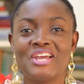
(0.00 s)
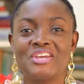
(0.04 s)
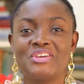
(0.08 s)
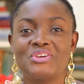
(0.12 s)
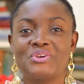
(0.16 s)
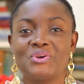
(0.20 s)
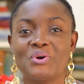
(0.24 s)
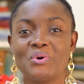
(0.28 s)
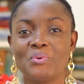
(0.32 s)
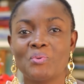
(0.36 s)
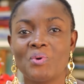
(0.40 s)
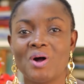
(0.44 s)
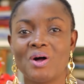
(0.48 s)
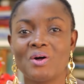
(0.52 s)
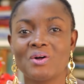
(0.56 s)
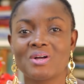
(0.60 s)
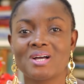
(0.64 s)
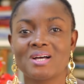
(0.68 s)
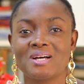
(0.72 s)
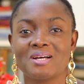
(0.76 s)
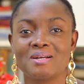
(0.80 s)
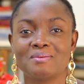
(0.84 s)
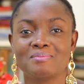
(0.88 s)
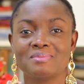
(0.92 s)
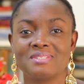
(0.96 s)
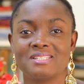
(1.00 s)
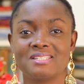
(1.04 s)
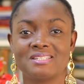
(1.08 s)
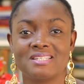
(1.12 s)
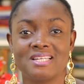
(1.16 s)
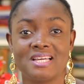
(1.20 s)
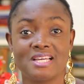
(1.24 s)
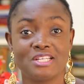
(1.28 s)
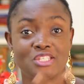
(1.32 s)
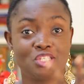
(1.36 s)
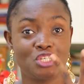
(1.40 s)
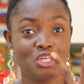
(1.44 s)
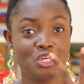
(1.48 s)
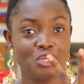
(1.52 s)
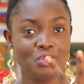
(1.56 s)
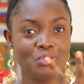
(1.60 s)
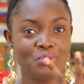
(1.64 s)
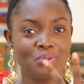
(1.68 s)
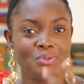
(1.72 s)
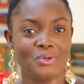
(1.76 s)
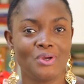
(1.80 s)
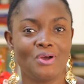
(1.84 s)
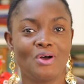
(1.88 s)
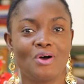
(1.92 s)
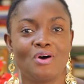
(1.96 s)
you're welcome to day 2
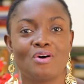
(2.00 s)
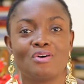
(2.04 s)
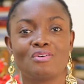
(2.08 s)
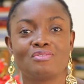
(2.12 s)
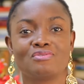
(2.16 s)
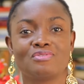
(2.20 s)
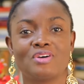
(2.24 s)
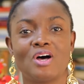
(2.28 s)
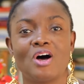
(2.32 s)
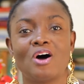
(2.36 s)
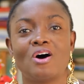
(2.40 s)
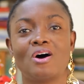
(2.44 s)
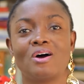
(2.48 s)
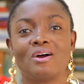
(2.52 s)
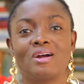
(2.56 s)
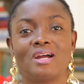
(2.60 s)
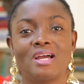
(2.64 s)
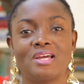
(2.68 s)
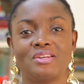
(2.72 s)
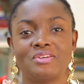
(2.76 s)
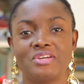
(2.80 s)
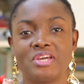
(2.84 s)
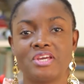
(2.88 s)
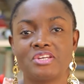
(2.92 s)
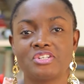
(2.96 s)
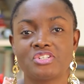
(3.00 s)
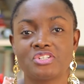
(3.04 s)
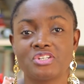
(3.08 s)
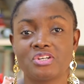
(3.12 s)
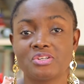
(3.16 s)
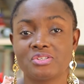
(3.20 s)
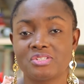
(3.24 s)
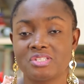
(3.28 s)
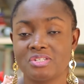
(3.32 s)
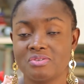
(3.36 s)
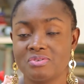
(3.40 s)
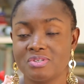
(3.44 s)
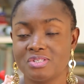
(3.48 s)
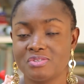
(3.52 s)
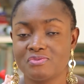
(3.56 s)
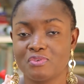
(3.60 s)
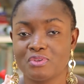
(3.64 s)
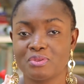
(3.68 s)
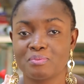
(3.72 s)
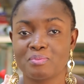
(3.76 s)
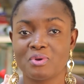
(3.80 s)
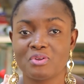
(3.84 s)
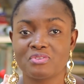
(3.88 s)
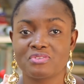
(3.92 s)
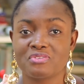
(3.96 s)
of our educational series for
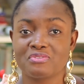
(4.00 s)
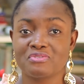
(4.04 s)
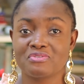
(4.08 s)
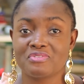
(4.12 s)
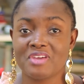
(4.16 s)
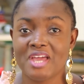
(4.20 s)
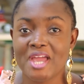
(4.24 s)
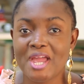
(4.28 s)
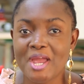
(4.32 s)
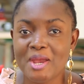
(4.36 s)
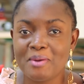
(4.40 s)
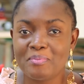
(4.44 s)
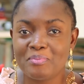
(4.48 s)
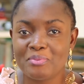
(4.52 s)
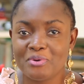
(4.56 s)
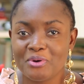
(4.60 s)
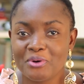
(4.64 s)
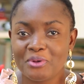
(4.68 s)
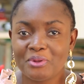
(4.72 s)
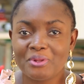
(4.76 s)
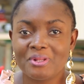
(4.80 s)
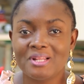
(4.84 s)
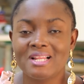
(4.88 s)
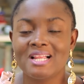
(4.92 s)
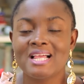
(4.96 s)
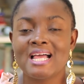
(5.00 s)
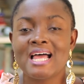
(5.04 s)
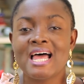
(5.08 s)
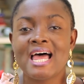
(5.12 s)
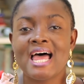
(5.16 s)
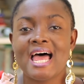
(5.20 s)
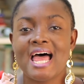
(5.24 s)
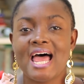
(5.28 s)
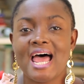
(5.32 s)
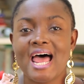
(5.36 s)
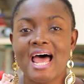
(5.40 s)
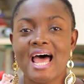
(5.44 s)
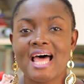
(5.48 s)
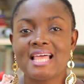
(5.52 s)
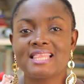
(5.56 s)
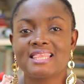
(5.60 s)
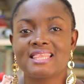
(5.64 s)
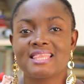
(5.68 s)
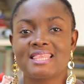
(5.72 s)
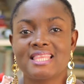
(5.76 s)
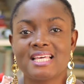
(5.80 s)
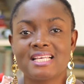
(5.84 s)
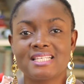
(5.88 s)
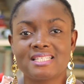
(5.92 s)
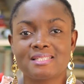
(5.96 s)
the month of April.
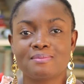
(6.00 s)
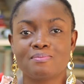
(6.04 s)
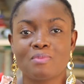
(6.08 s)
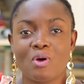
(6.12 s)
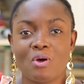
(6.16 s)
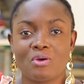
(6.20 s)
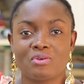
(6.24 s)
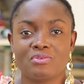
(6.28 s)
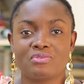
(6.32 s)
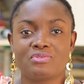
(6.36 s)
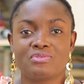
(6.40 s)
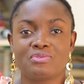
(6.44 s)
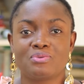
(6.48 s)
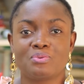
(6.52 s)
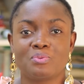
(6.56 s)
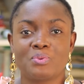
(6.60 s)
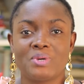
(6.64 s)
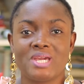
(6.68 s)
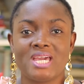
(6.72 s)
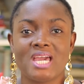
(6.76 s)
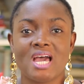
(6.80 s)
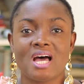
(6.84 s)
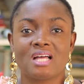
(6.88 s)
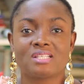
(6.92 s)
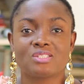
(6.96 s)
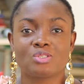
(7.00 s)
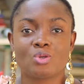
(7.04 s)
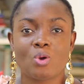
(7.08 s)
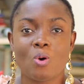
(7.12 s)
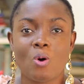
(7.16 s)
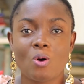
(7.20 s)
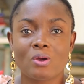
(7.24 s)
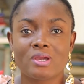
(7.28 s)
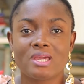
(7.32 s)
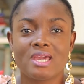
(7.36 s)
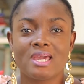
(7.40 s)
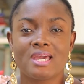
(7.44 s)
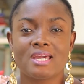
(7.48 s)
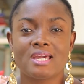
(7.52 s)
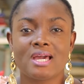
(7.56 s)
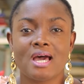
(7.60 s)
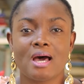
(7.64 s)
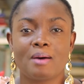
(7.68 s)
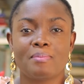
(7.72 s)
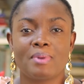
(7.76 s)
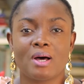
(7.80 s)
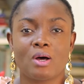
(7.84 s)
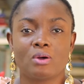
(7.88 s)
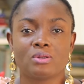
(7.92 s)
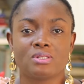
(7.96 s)
And this month we are talking
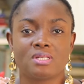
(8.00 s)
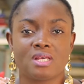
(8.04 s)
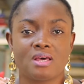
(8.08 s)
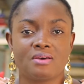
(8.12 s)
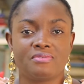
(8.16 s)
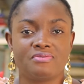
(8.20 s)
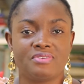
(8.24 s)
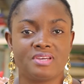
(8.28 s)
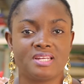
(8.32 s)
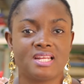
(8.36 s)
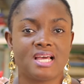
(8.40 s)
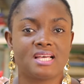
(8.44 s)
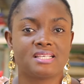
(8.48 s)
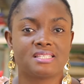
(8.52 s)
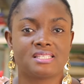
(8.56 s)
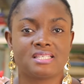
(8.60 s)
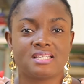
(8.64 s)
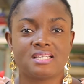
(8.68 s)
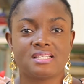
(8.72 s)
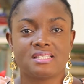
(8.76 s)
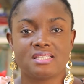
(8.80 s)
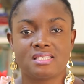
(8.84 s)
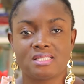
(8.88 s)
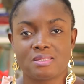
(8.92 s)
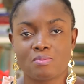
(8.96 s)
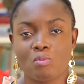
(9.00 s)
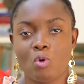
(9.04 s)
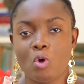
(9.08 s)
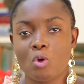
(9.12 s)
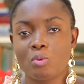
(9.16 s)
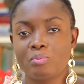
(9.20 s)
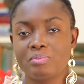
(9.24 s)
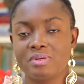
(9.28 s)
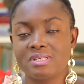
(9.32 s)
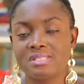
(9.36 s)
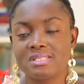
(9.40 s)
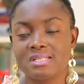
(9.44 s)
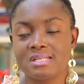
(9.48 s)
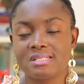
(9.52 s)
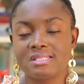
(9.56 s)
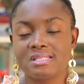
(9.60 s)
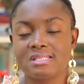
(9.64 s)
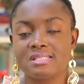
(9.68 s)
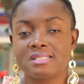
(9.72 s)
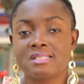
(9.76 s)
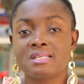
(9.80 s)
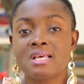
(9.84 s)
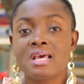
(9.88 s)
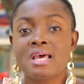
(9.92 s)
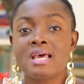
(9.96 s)
about financing small
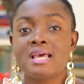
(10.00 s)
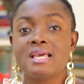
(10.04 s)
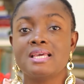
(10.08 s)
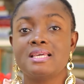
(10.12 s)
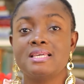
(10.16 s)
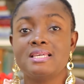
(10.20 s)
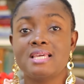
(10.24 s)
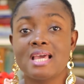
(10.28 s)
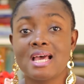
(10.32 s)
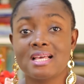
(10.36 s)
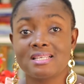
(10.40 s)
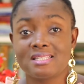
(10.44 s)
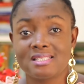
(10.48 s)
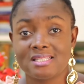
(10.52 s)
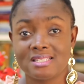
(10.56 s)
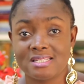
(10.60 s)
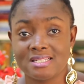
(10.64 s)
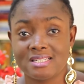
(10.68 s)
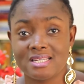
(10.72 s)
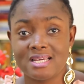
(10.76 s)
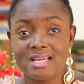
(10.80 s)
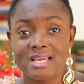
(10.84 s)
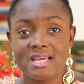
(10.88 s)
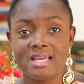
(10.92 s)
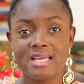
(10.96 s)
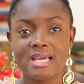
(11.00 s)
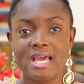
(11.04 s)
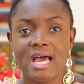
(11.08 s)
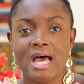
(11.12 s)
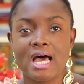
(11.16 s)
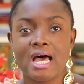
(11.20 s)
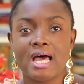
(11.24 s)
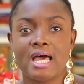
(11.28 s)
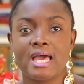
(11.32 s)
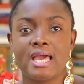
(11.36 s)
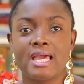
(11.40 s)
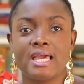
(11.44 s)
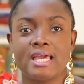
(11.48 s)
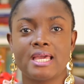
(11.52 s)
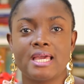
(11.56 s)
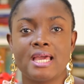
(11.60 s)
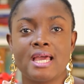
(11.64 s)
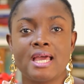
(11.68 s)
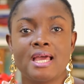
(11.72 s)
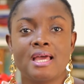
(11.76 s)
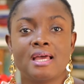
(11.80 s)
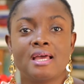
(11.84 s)
businesses. Yesterday I